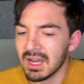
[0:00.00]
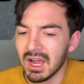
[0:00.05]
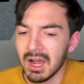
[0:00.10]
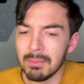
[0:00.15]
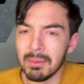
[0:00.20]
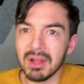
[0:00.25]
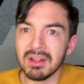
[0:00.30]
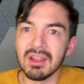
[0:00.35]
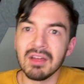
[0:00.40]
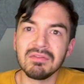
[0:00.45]

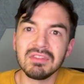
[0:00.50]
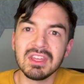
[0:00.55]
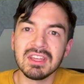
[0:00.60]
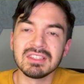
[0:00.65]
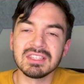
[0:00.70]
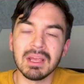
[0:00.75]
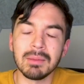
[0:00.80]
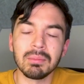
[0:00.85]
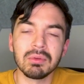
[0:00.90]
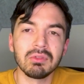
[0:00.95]
I love the
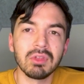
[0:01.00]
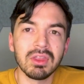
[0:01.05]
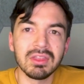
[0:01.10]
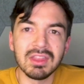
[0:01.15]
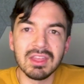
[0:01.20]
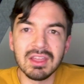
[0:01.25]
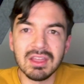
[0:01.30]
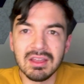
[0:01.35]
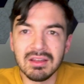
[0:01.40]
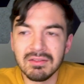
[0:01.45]
example that
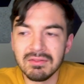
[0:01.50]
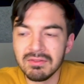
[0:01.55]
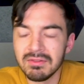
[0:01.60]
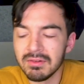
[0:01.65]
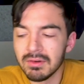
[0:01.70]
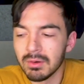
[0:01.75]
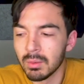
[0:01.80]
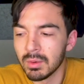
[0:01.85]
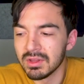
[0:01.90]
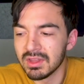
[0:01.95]
they give
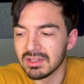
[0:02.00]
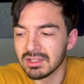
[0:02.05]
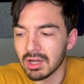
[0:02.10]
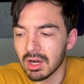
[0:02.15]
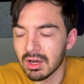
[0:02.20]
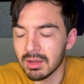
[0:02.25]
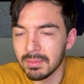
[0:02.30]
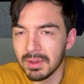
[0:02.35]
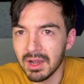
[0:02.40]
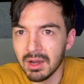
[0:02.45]
where they
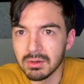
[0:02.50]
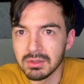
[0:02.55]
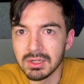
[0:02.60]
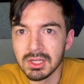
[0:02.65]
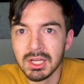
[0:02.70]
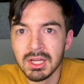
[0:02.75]
talk about